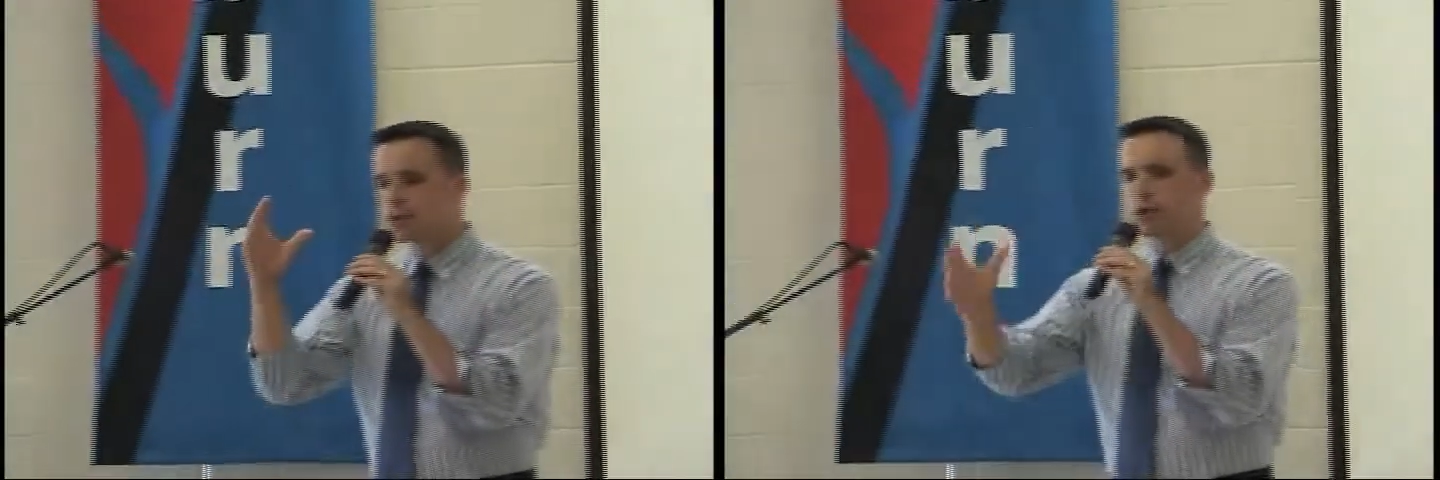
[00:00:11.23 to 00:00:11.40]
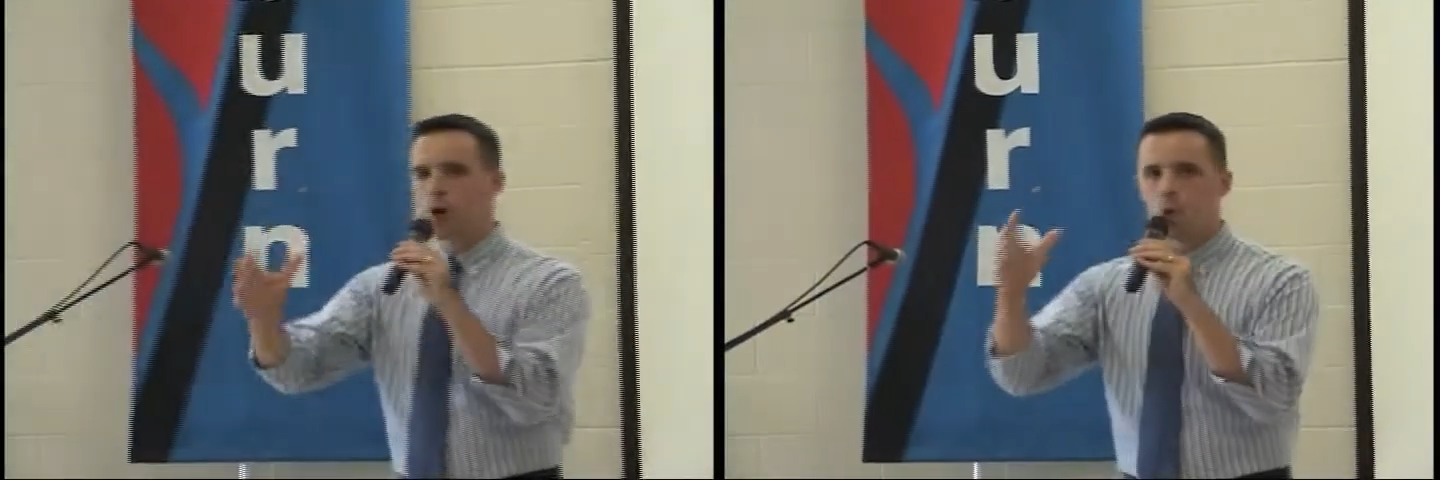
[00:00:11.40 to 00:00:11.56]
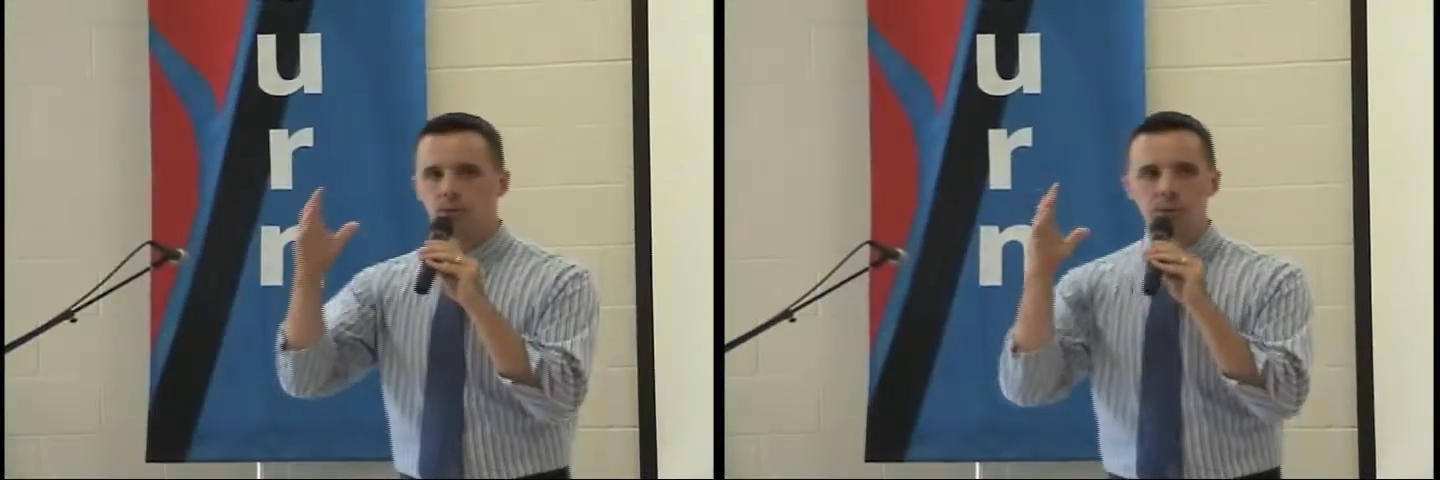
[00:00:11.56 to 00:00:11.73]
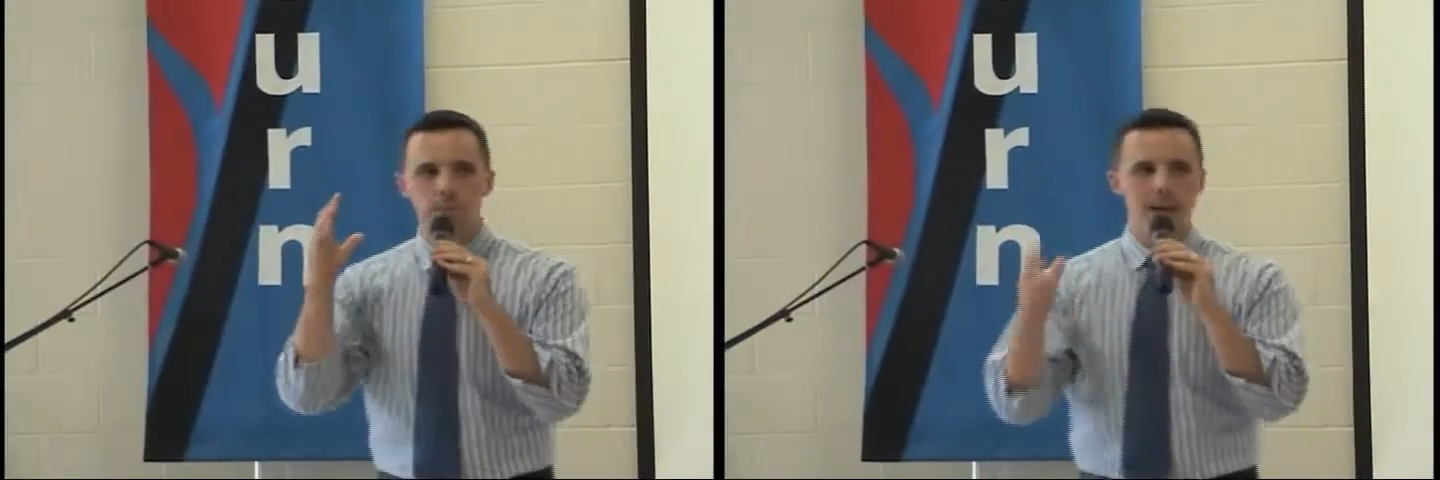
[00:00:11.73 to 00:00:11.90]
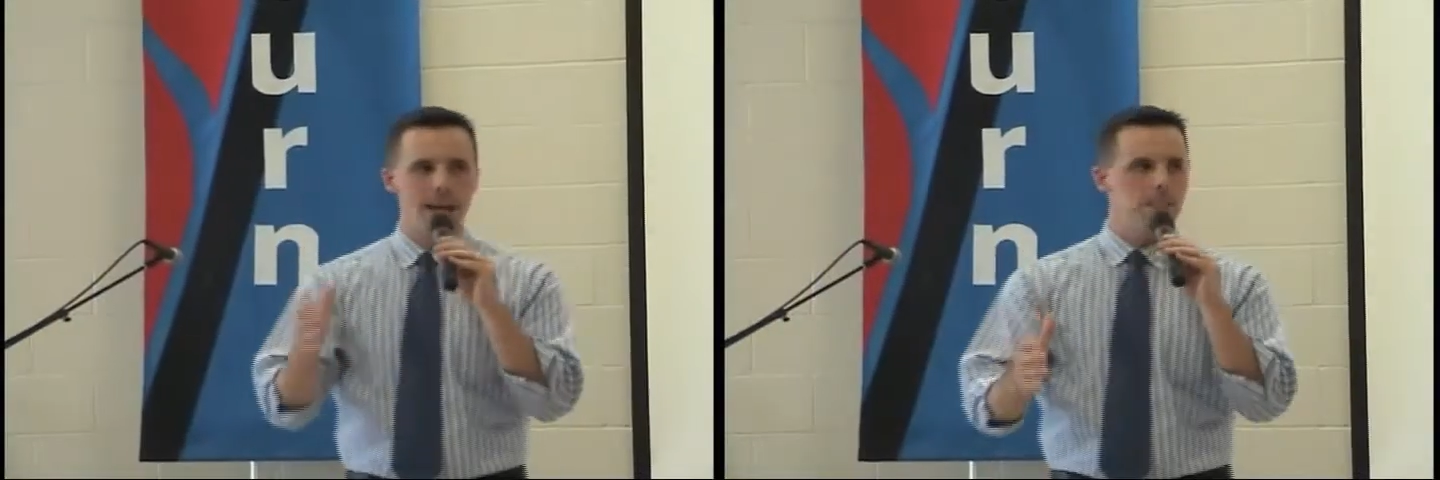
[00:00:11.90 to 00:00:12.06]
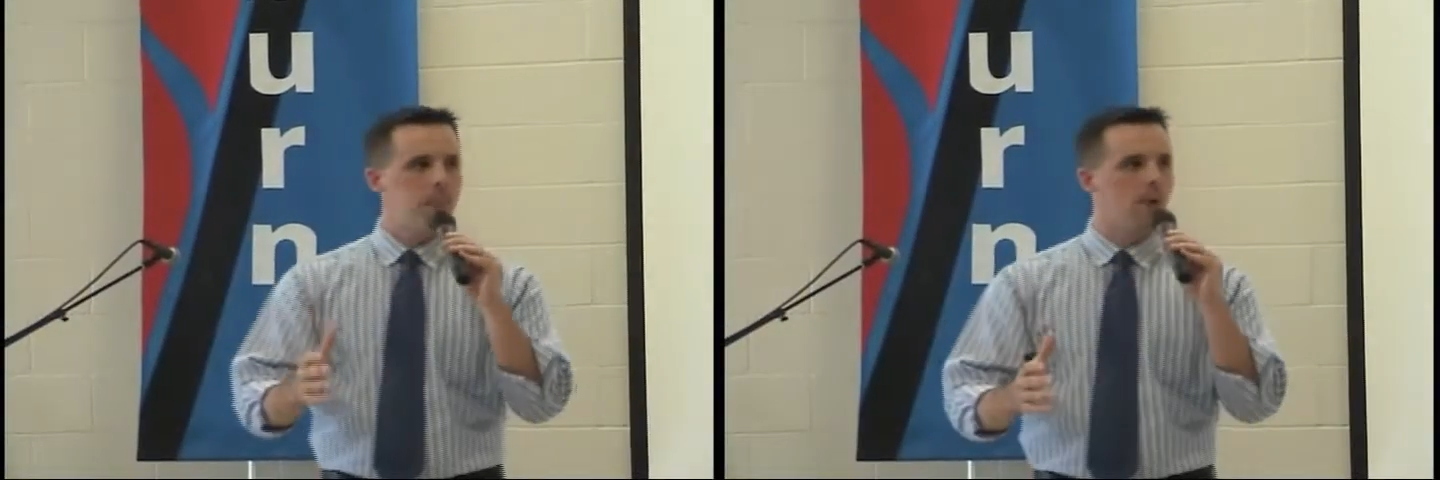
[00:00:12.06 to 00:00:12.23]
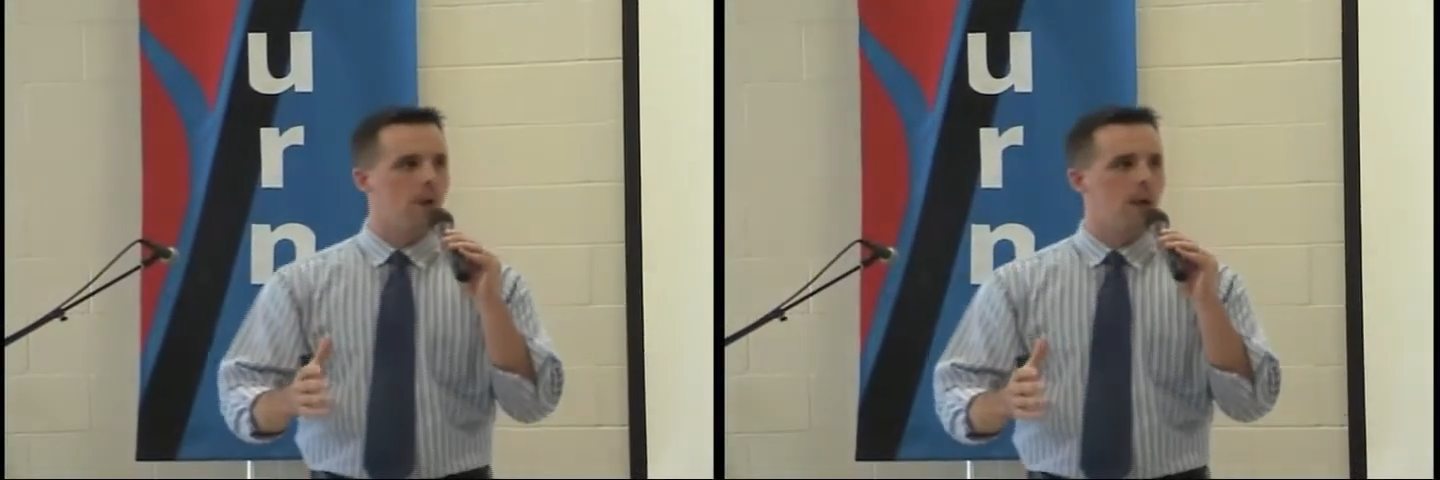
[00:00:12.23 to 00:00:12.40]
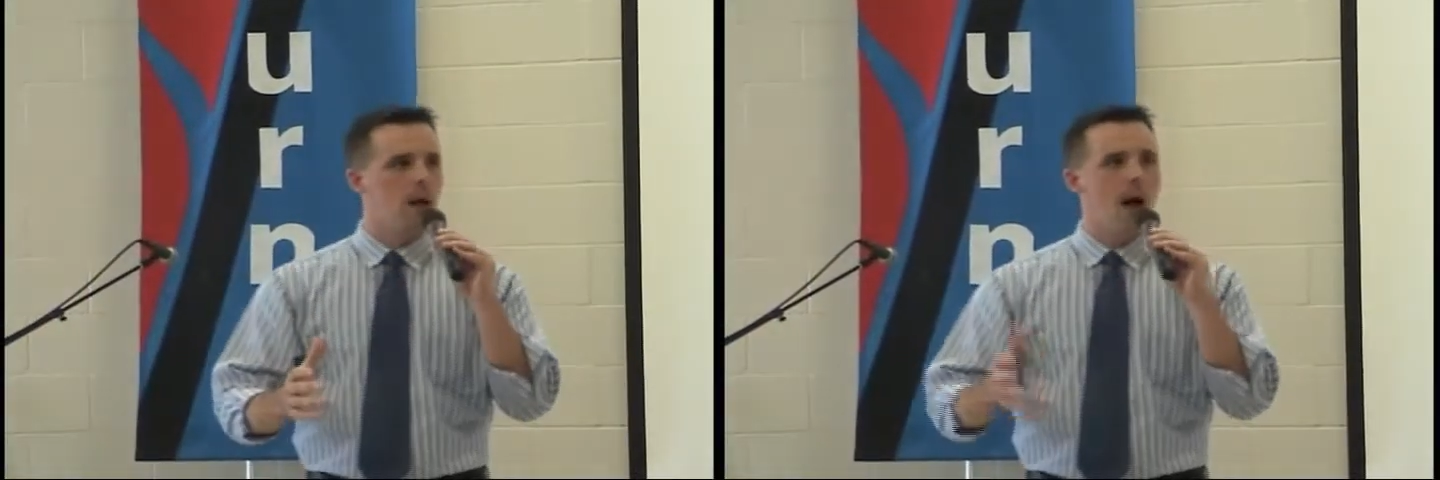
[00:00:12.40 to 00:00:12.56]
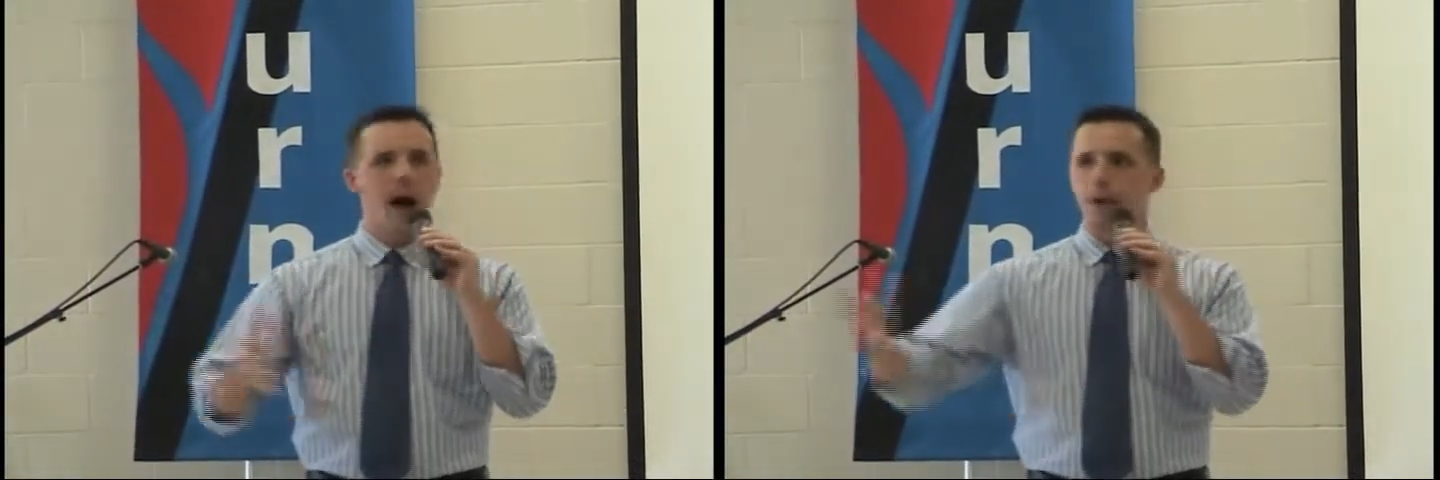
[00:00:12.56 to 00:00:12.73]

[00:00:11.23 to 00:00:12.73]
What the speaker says: chosen people.